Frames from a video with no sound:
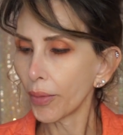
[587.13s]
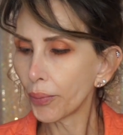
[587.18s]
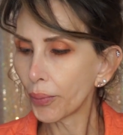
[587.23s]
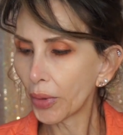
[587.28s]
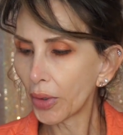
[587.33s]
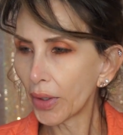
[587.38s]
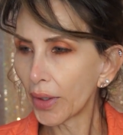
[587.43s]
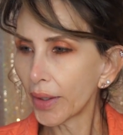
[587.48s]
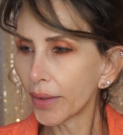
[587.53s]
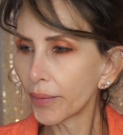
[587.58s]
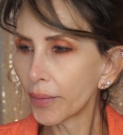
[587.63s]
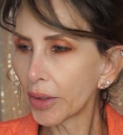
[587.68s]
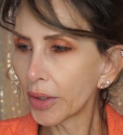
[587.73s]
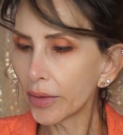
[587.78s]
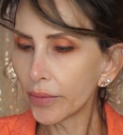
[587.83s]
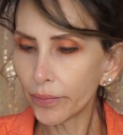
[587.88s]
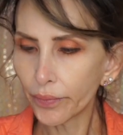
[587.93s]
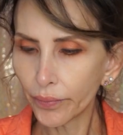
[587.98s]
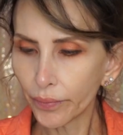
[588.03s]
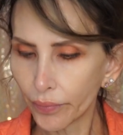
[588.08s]

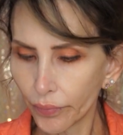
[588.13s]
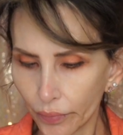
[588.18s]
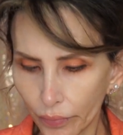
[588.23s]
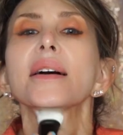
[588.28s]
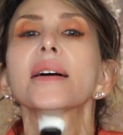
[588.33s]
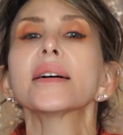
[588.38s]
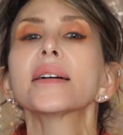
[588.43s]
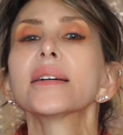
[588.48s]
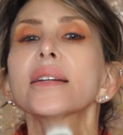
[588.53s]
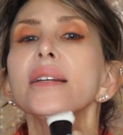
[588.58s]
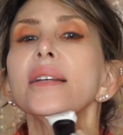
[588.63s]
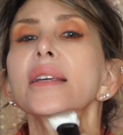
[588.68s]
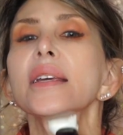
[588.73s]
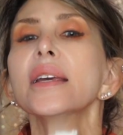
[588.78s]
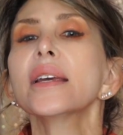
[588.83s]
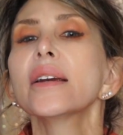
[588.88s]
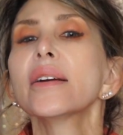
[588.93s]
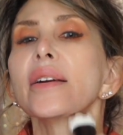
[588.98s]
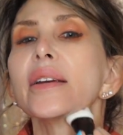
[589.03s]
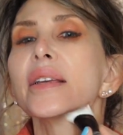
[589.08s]
primer. I'm going to
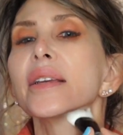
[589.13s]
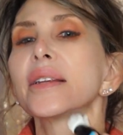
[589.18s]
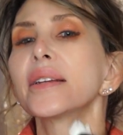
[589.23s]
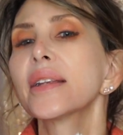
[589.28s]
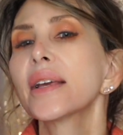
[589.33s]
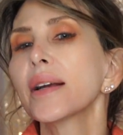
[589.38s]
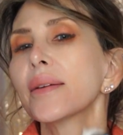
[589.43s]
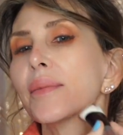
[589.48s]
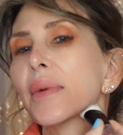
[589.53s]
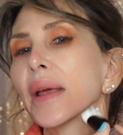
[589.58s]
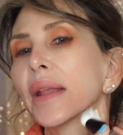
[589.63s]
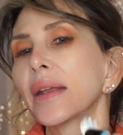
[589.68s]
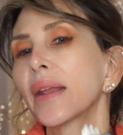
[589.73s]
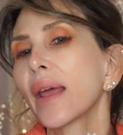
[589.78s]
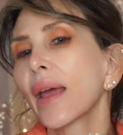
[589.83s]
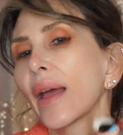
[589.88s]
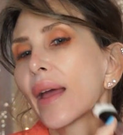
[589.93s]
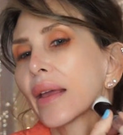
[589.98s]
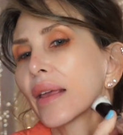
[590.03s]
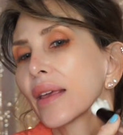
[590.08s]
carry it down my
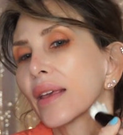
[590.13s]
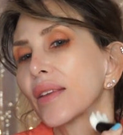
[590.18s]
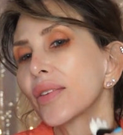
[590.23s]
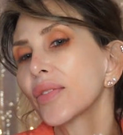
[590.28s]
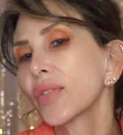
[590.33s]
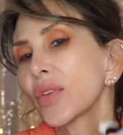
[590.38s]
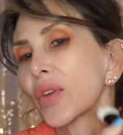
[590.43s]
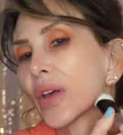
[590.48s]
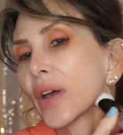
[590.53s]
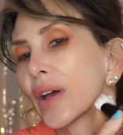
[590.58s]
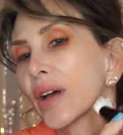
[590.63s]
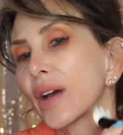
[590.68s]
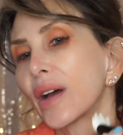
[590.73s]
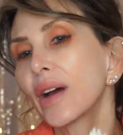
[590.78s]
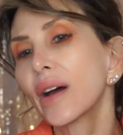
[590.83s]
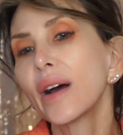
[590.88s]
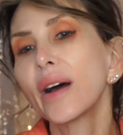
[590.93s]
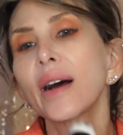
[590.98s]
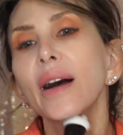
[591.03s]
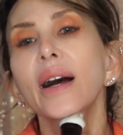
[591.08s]
neck. It's
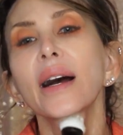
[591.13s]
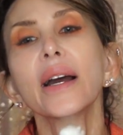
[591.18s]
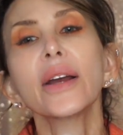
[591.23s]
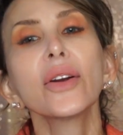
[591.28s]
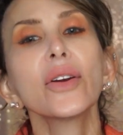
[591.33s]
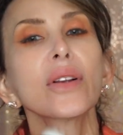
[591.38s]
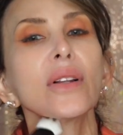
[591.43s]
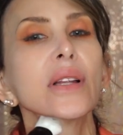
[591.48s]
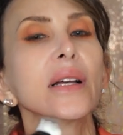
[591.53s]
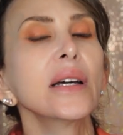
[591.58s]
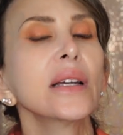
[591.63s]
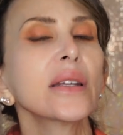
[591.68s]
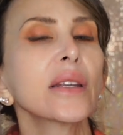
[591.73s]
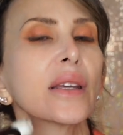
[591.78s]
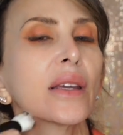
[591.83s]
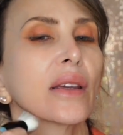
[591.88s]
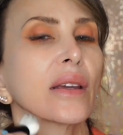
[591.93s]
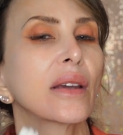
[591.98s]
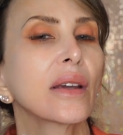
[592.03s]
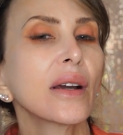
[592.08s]
a
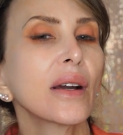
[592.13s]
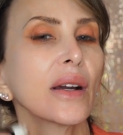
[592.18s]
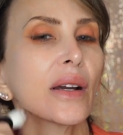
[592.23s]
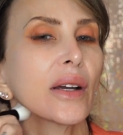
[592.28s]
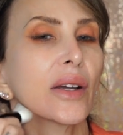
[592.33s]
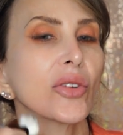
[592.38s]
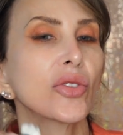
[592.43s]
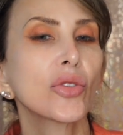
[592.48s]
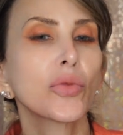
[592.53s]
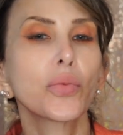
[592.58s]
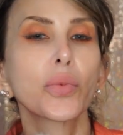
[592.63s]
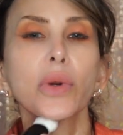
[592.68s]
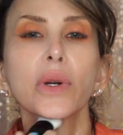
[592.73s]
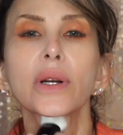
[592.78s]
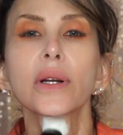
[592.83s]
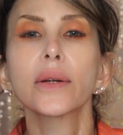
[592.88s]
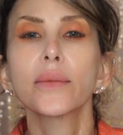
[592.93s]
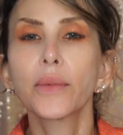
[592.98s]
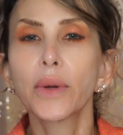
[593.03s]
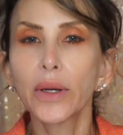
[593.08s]
Hyaluronic
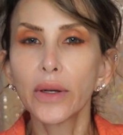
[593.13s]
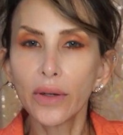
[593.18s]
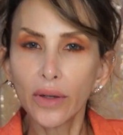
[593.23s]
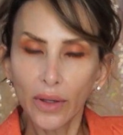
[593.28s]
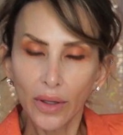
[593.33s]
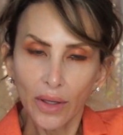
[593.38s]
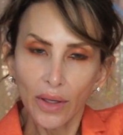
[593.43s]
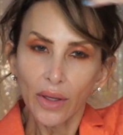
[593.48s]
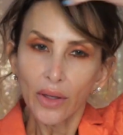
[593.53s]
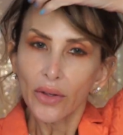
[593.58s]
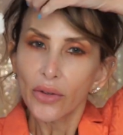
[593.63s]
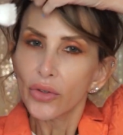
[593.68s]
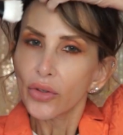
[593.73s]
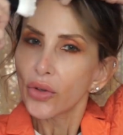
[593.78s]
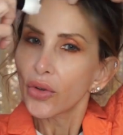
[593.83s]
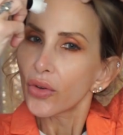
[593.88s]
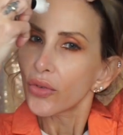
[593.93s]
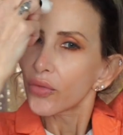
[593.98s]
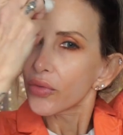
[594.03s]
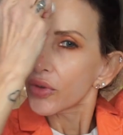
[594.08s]
Hydra-Primer,
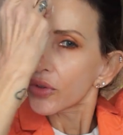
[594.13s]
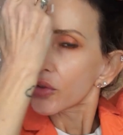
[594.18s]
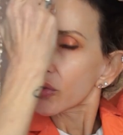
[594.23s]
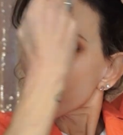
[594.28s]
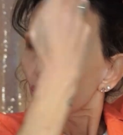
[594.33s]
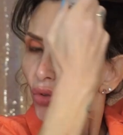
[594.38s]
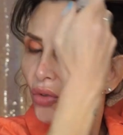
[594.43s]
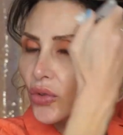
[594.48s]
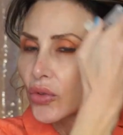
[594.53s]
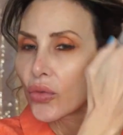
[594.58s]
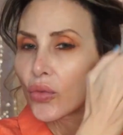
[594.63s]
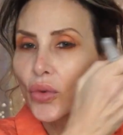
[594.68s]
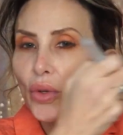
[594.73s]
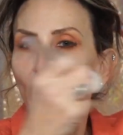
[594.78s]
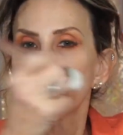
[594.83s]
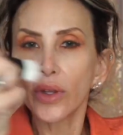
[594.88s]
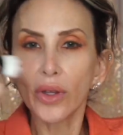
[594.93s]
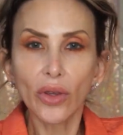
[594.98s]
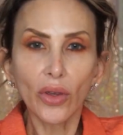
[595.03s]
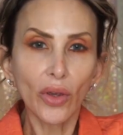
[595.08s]
so it feels
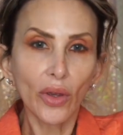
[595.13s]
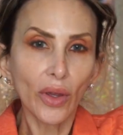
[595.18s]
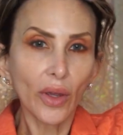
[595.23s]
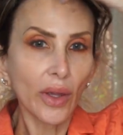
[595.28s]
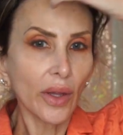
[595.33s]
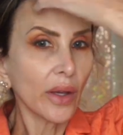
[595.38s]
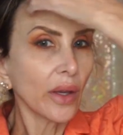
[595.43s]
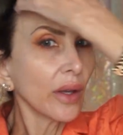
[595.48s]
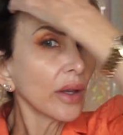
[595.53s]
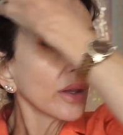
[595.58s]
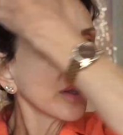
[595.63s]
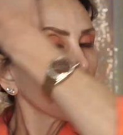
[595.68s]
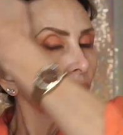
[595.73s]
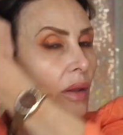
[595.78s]
really good